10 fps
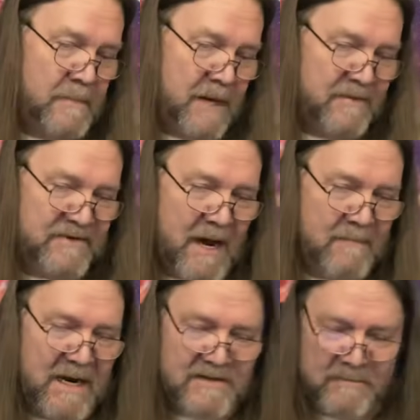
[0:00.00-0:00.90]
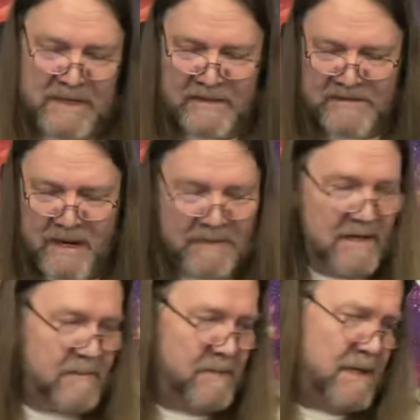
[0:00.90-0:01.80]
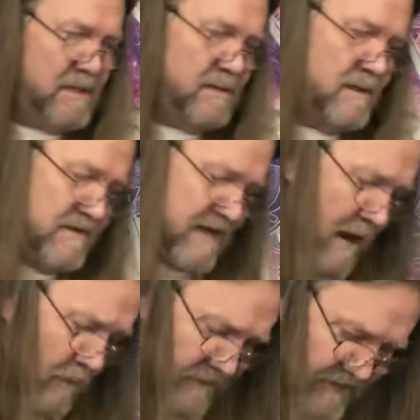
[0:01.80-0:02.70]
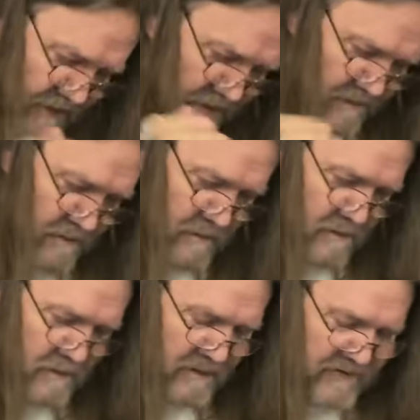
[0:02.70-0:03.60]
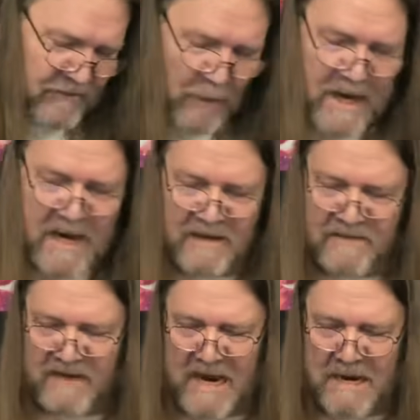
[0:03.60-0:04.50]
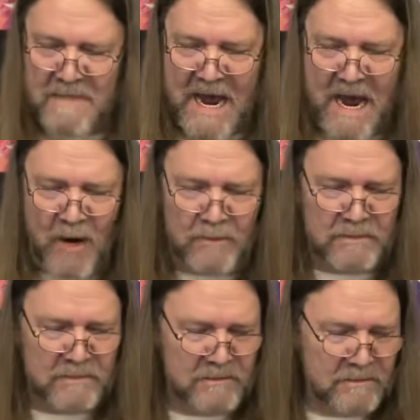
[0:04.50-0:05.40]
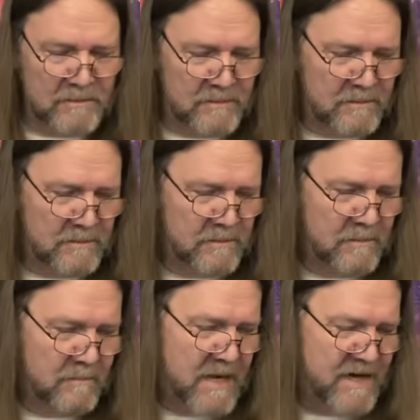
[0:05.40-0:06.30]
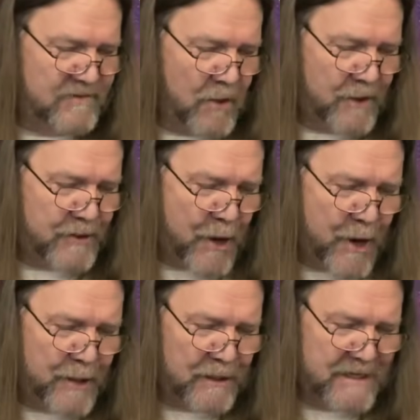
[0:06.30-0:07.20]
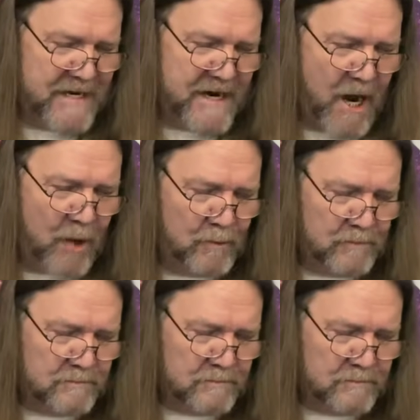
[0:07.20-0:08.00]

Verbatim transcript: if it's not meant to be, it's not meant to be. The tower's here. Strength came out. Major Arcana, Leo.